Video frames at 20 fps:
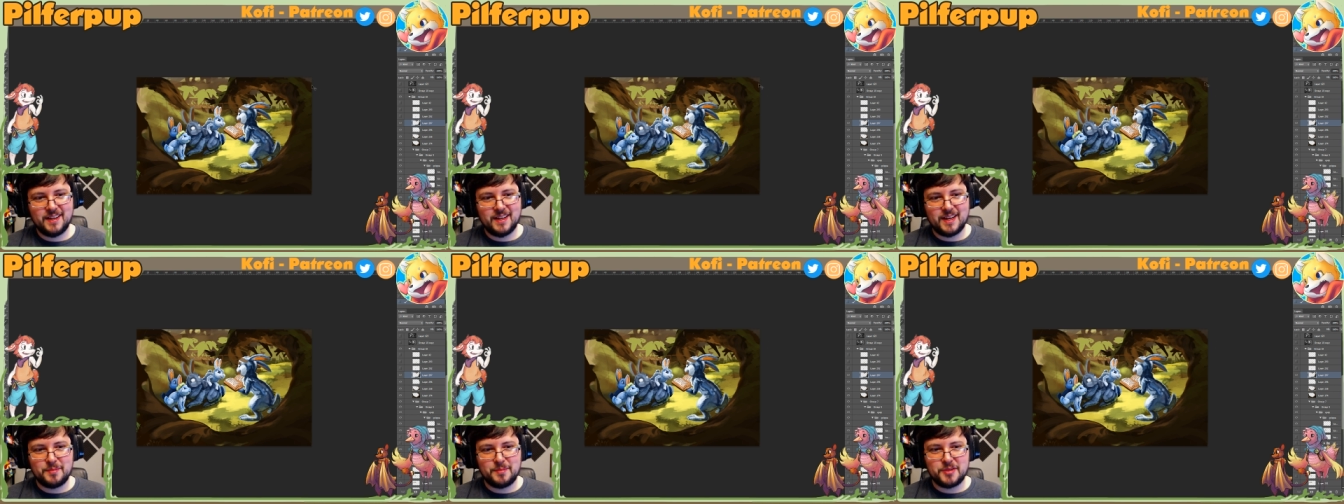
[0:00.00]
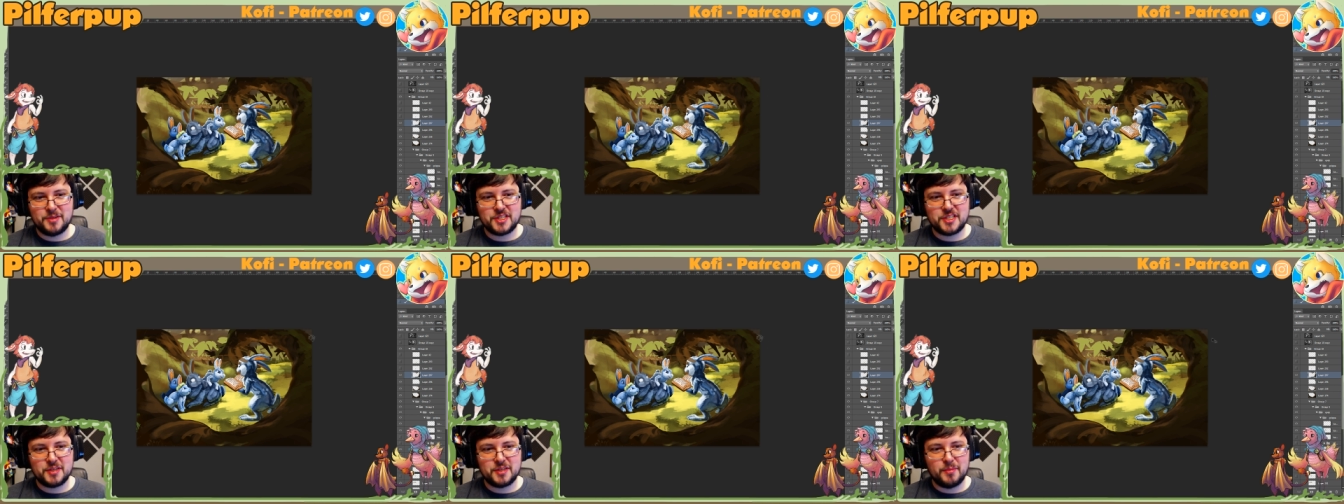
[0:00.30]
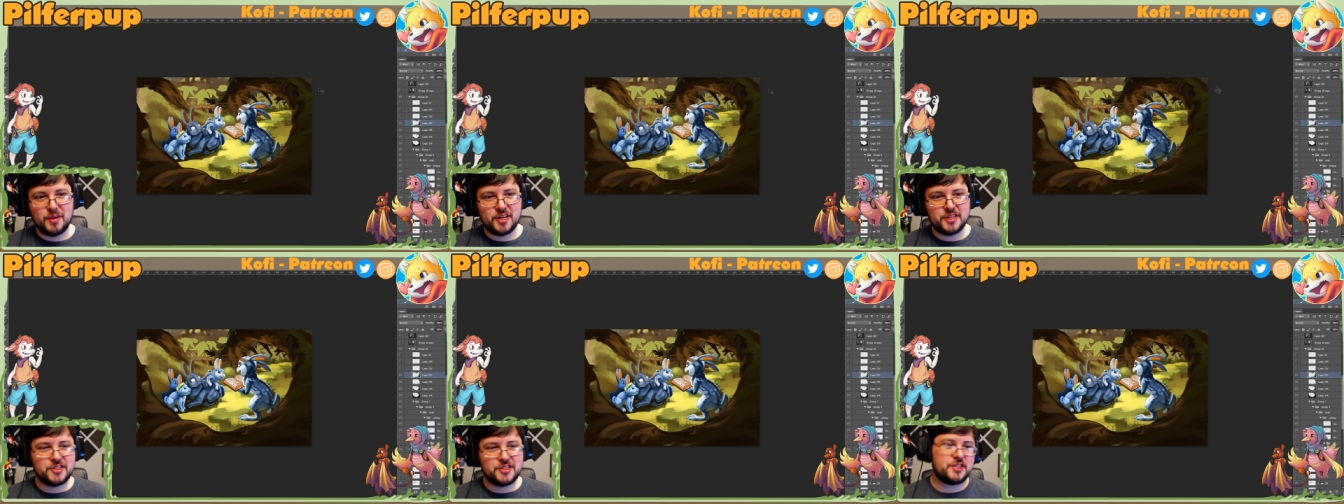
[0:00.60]
I'm just a
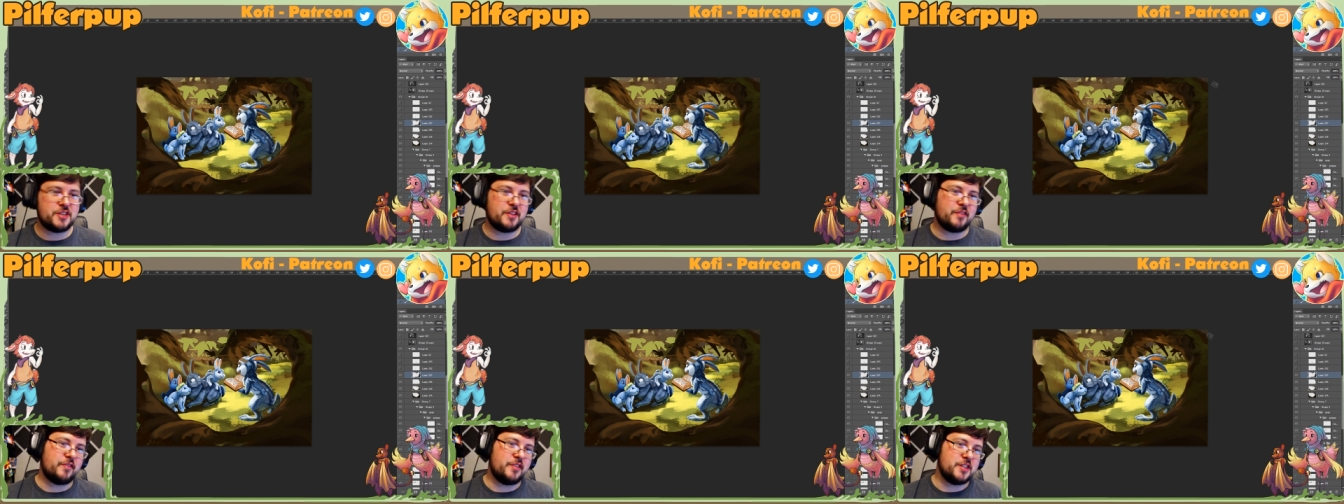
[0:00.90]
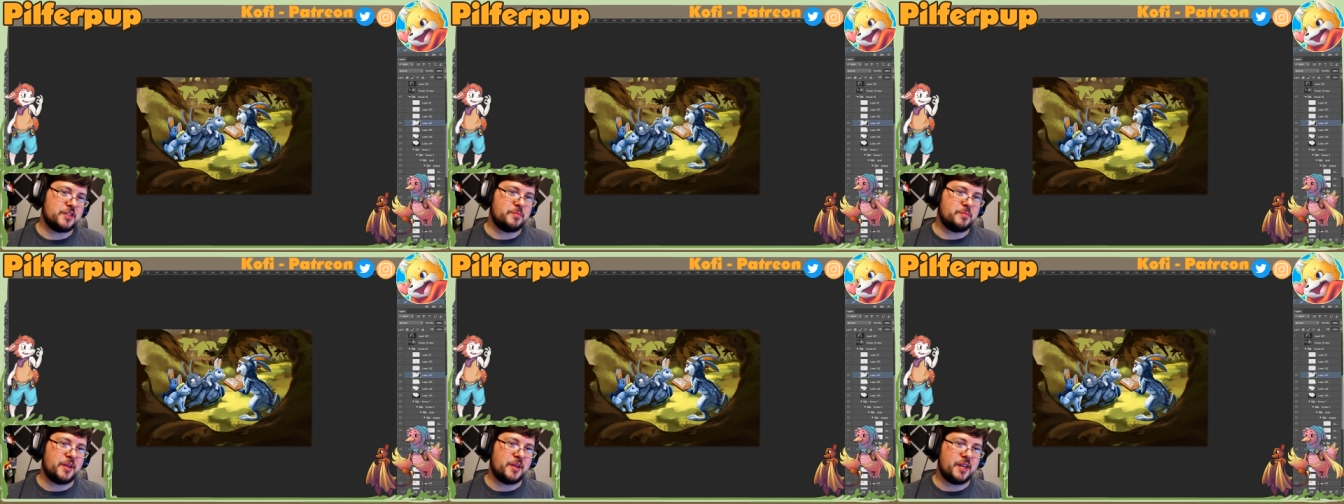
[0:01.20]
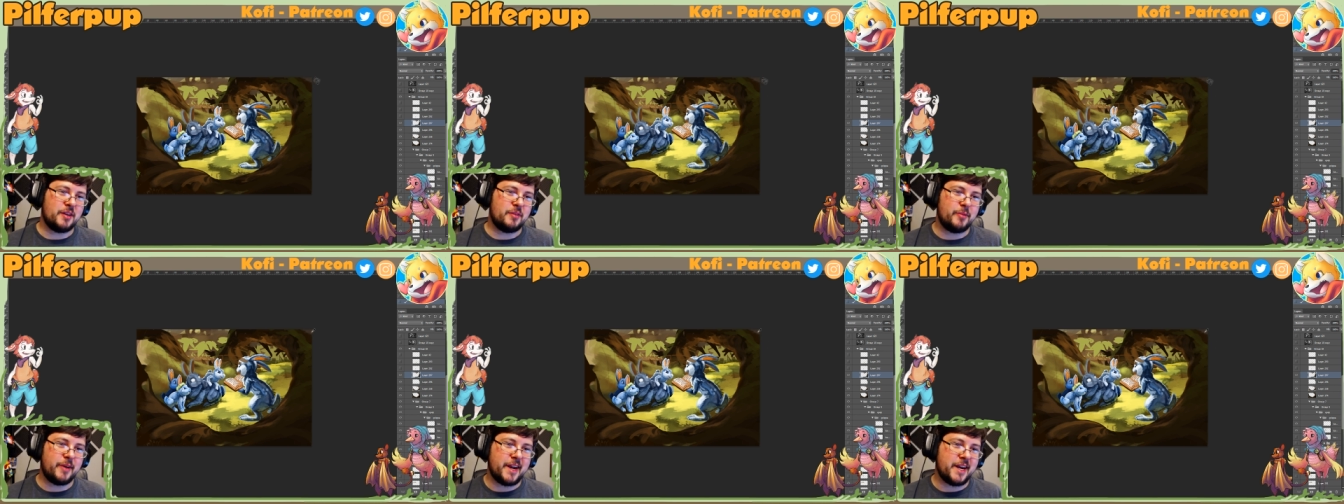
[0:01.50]
monster
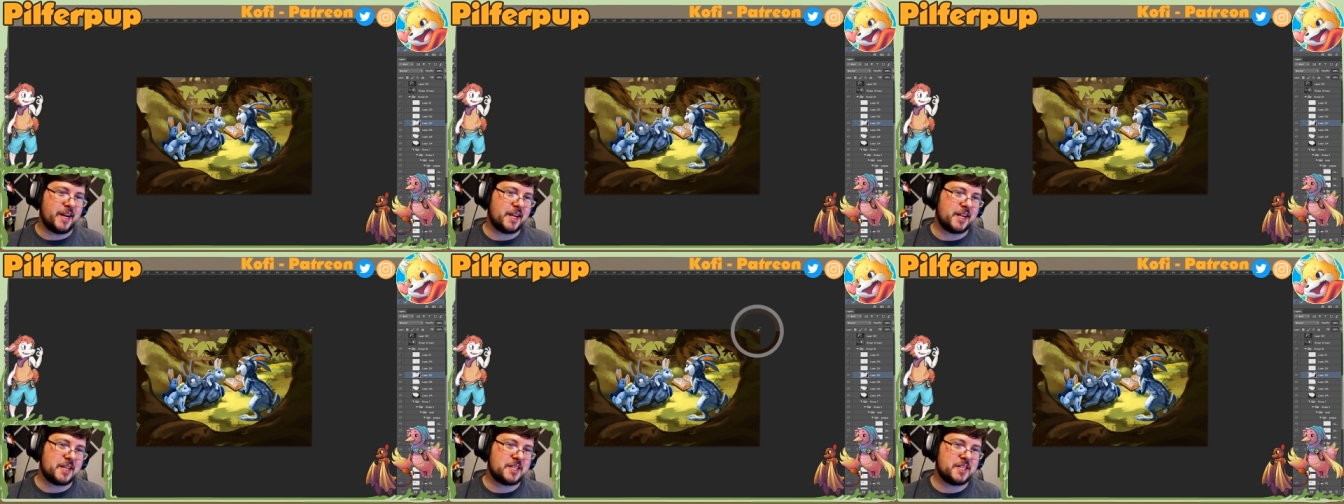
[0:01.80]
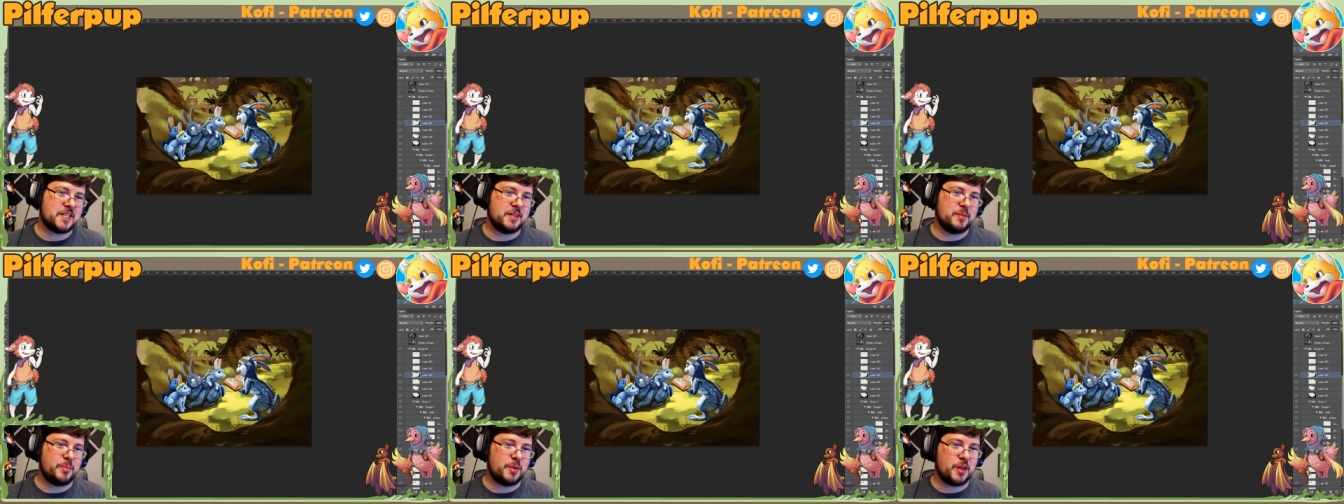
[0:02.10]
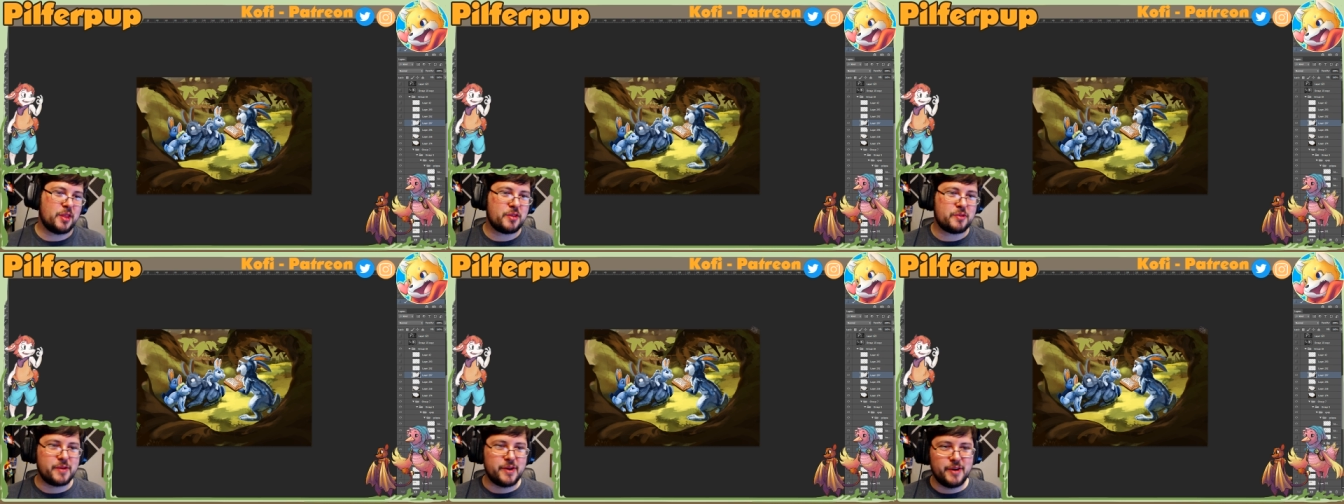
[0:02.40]
frisbee waiting to be
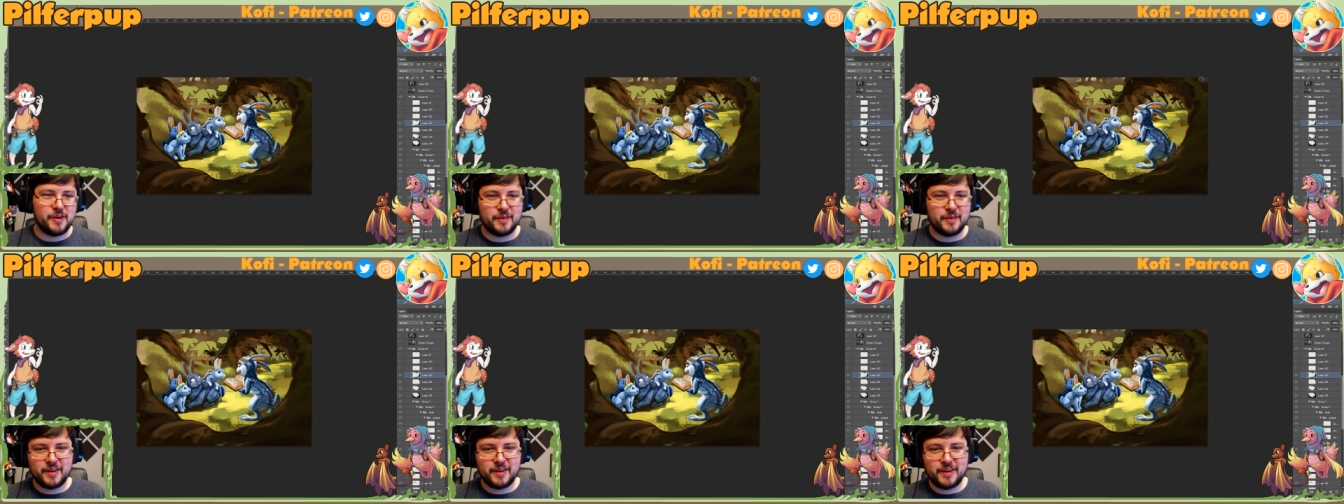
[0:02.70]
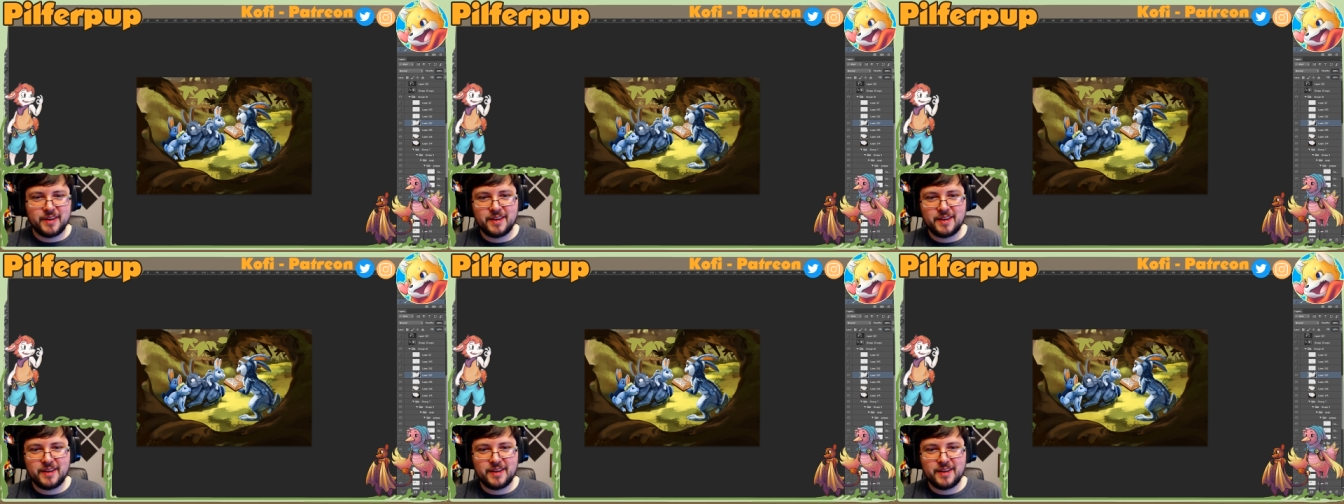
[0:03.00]
thrown.